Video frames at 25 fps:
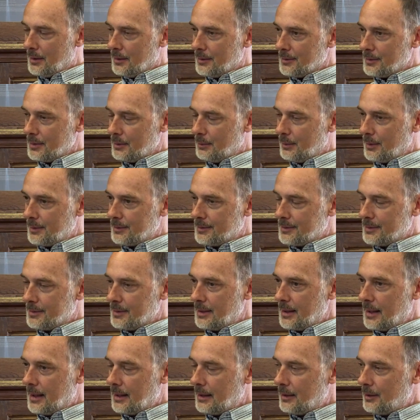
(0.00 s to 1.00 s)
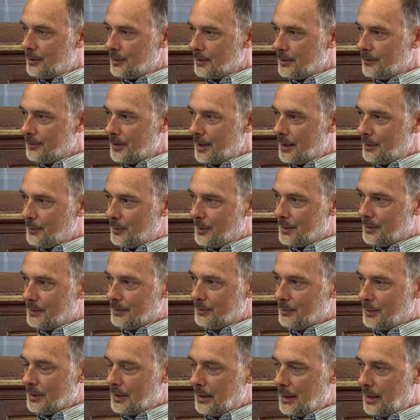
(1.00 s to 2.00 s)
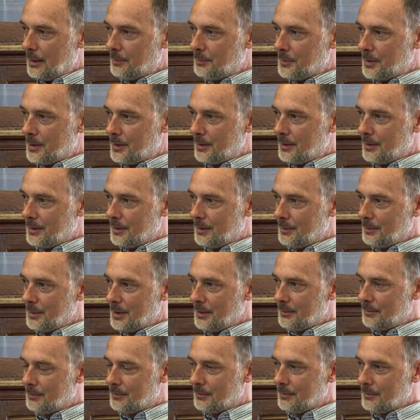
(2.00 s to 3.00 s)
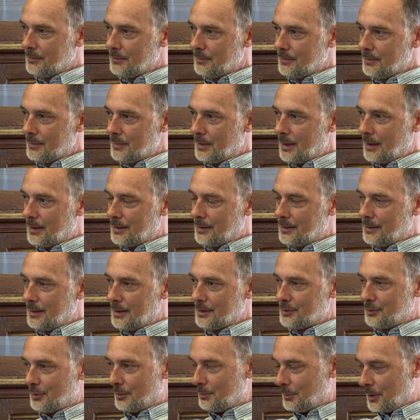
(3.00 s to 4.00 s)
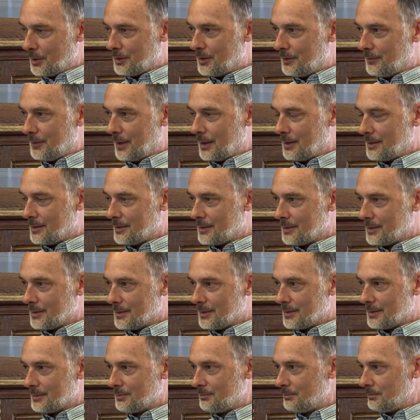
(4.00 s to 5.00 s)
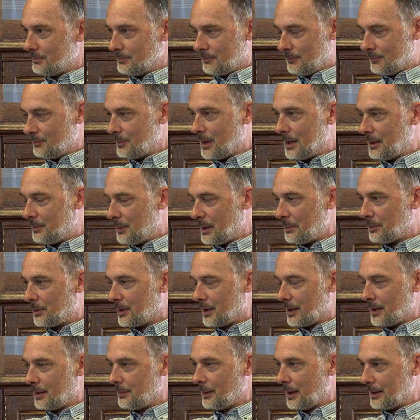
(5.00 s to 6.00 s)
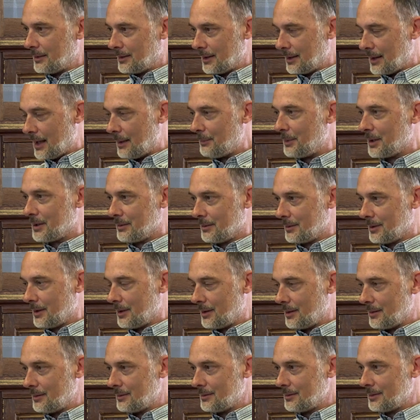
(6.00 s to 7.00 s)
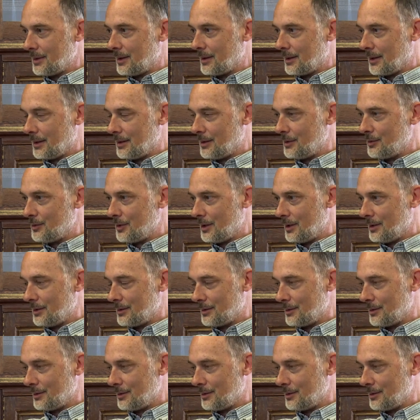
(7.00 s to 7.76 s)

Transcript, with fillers: So what's the analogue of that with, with lambda? I mean, That, that's what motivates many people thinking about dynamical dark, dark energy.